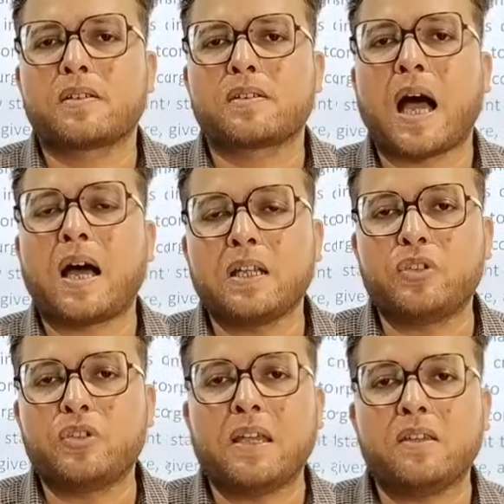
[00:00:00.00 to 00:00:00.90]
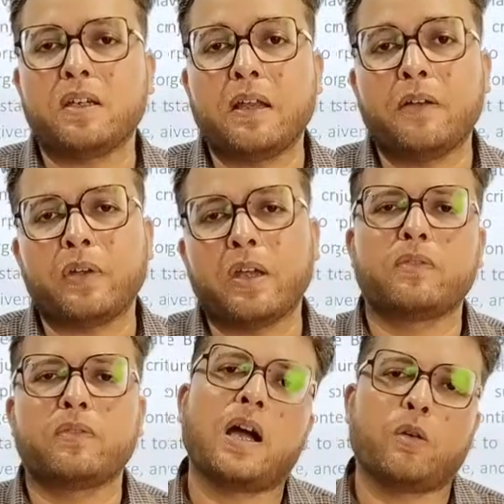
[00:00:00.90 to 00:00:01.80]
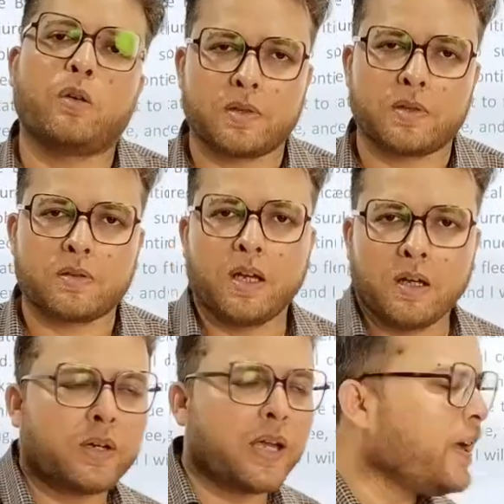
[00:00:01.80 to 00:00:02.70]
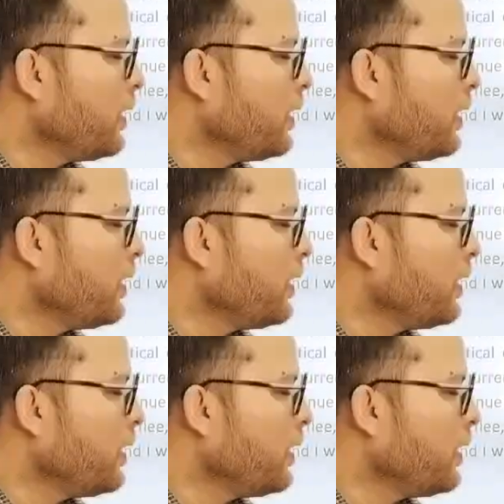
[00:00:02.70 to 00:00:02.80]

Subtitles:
started changing in favor of the Ahoms. Okay,